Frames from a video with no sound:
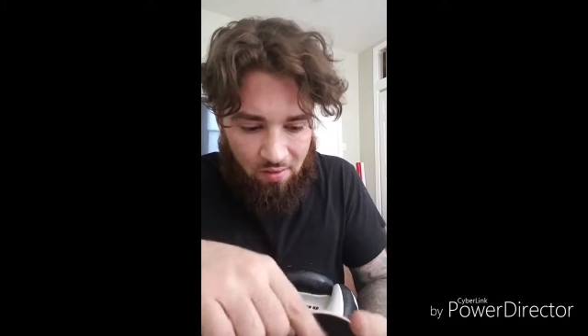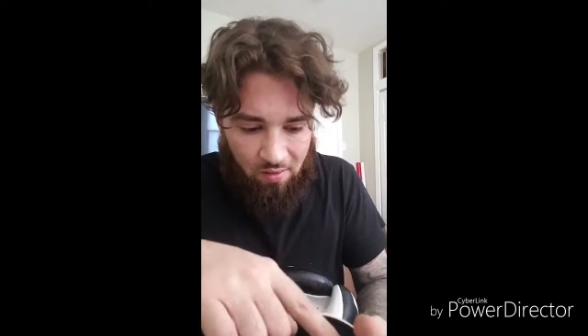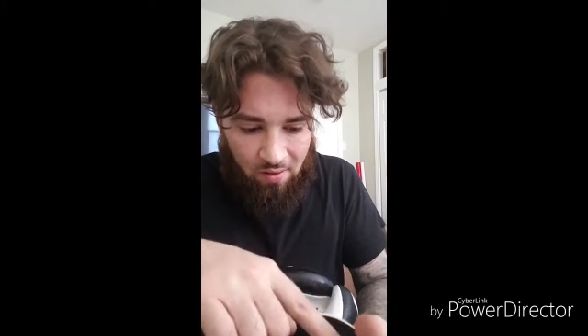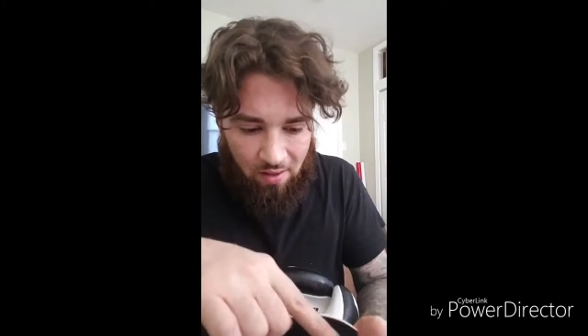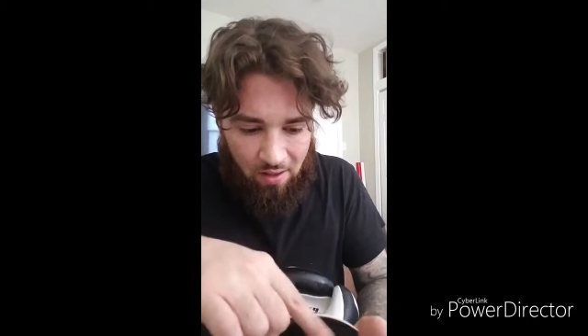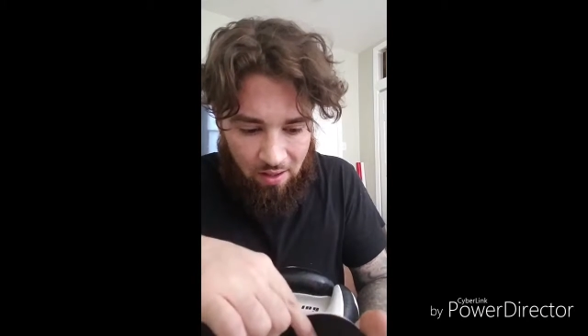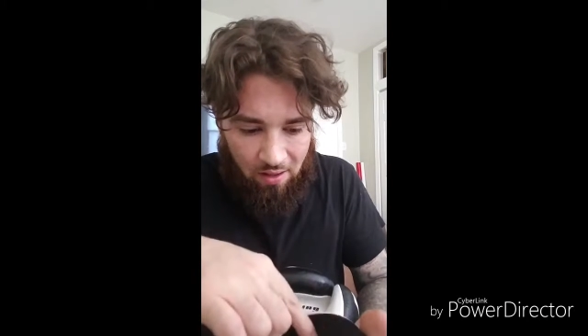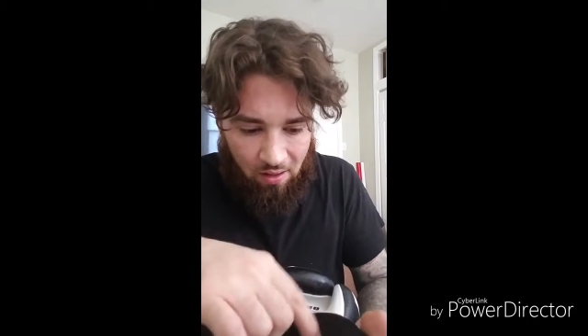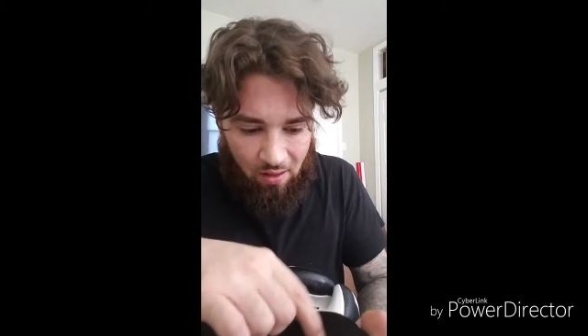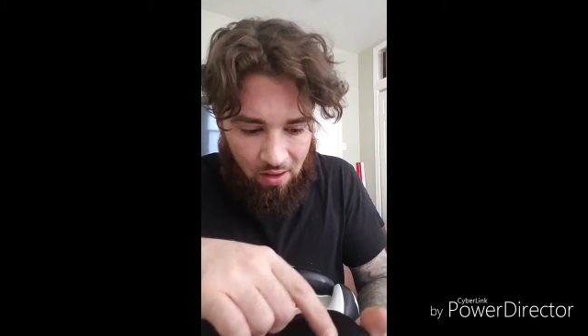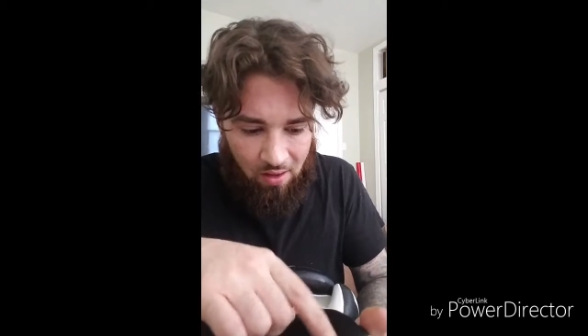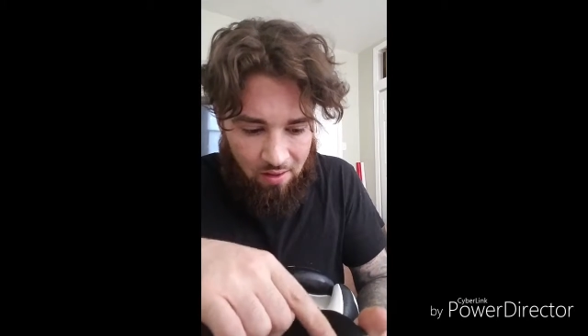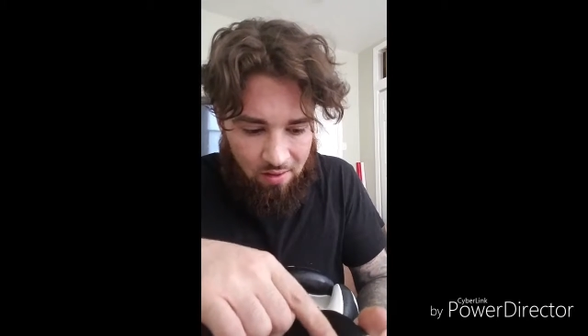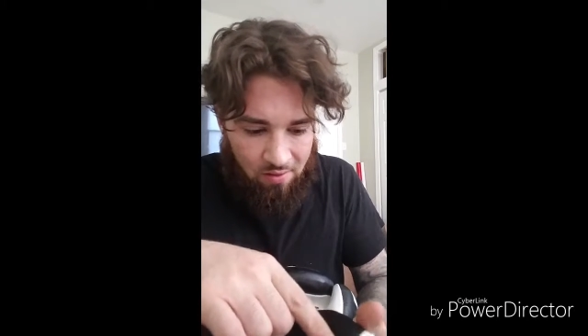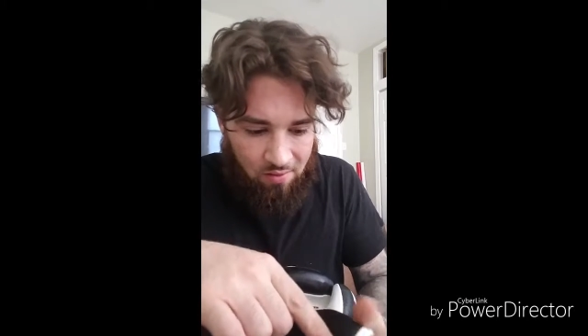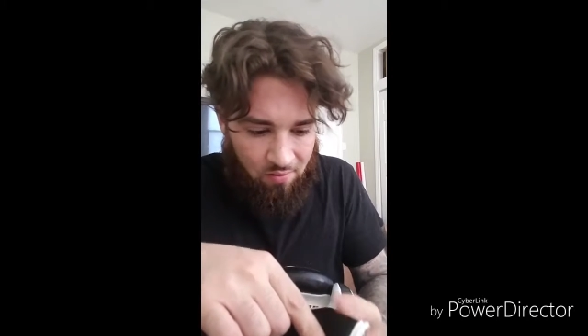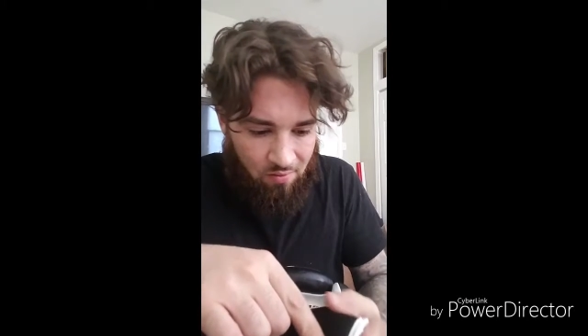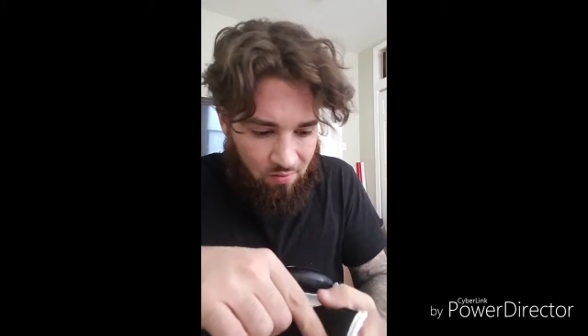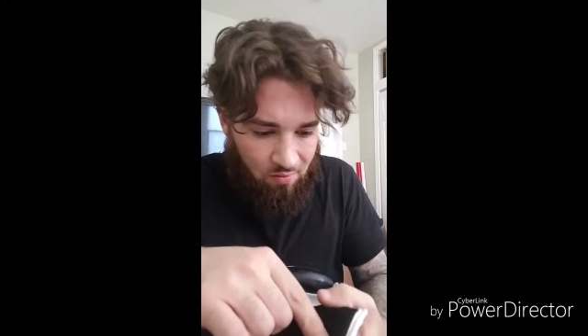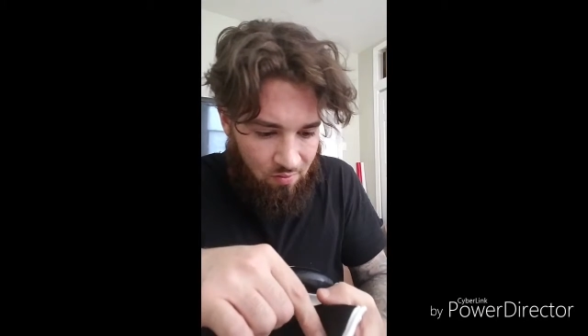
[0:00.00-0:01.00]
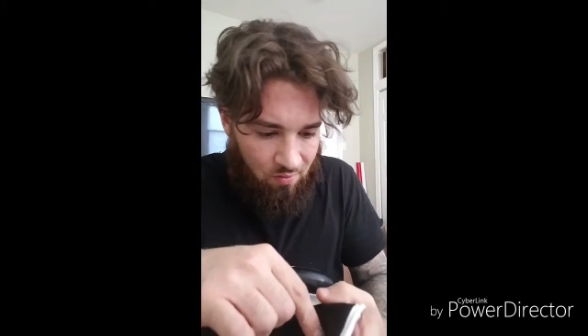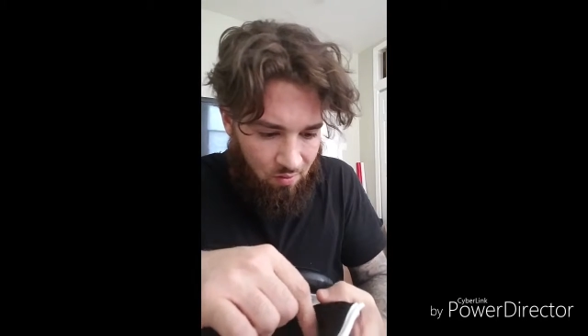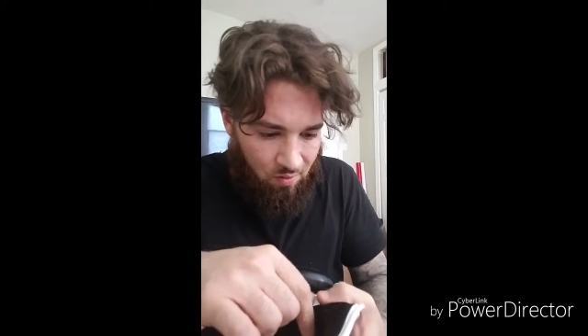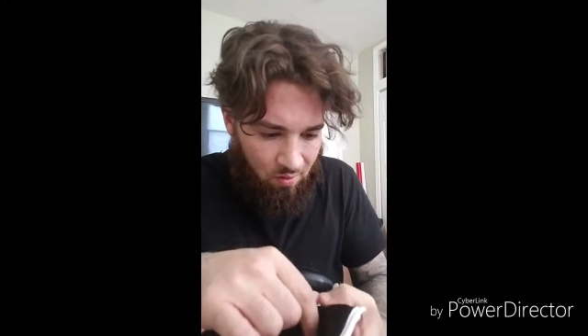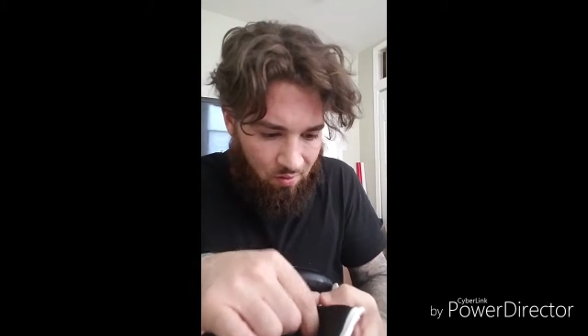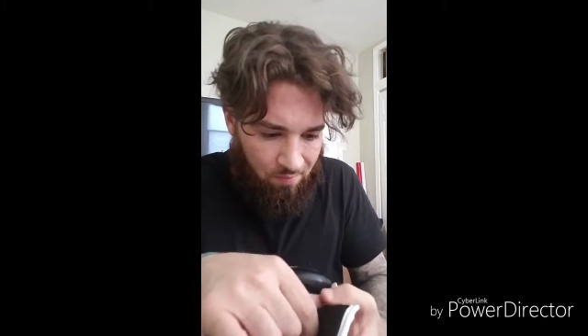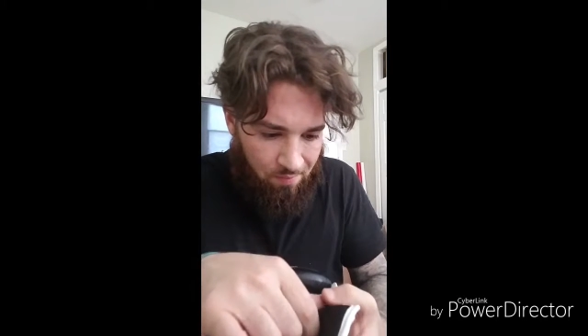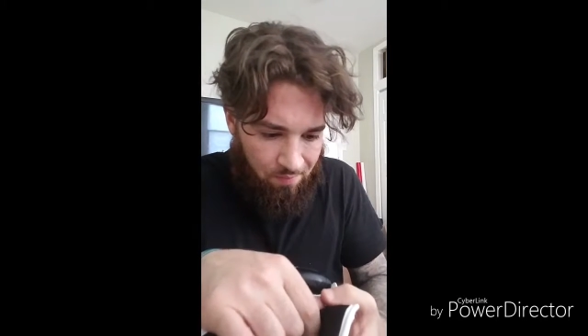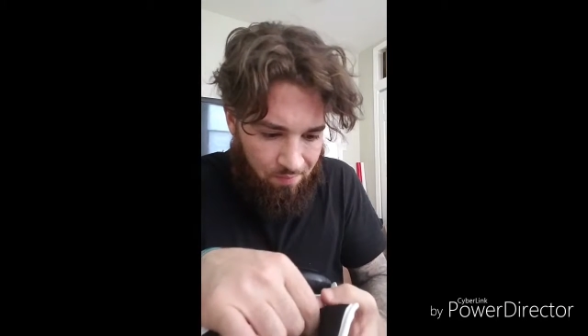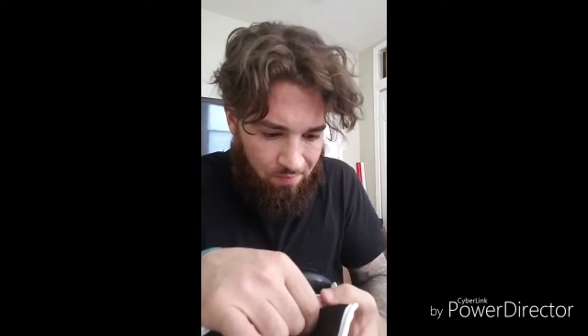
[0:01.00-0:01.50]
The nylon,
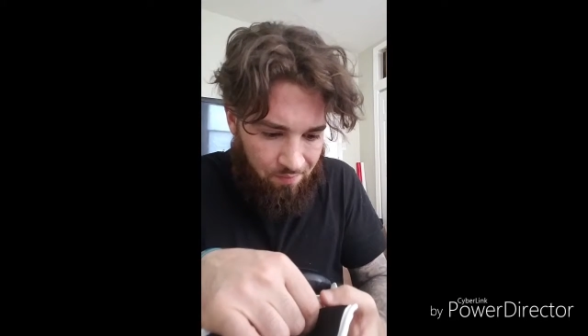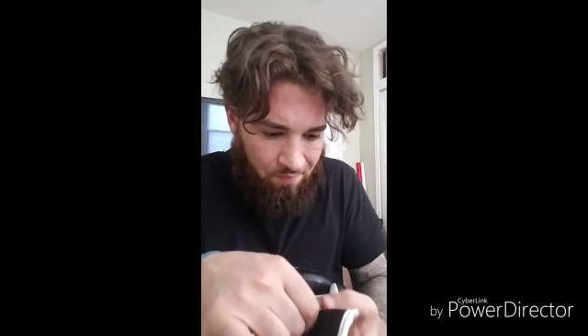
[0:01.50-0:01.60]
where